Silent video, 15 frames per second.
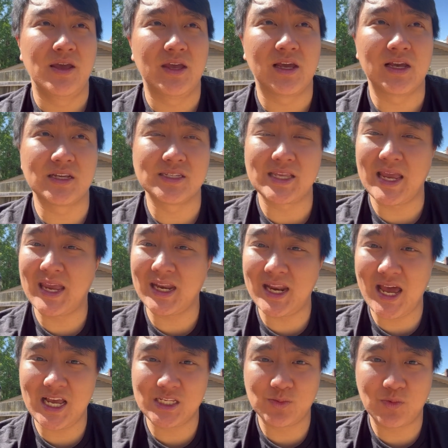because they can
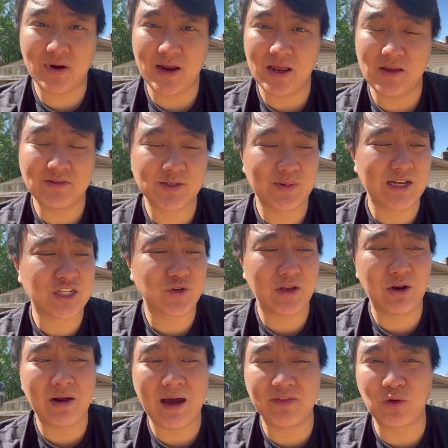aspirate, especially if
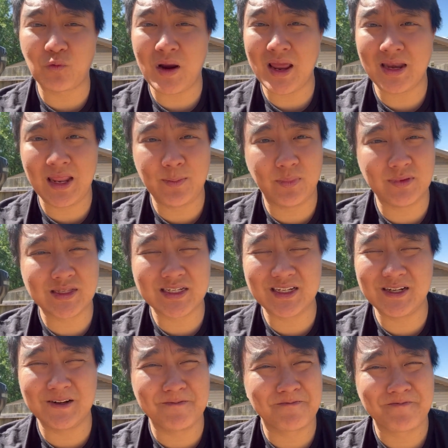you don't have the right nipple
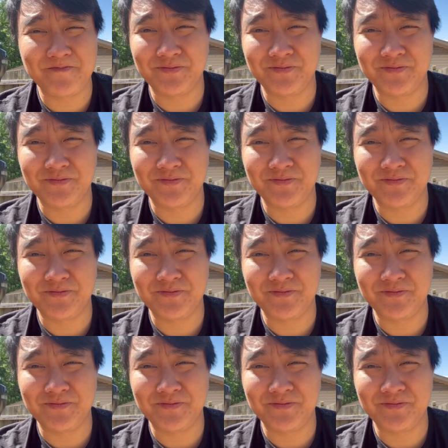too.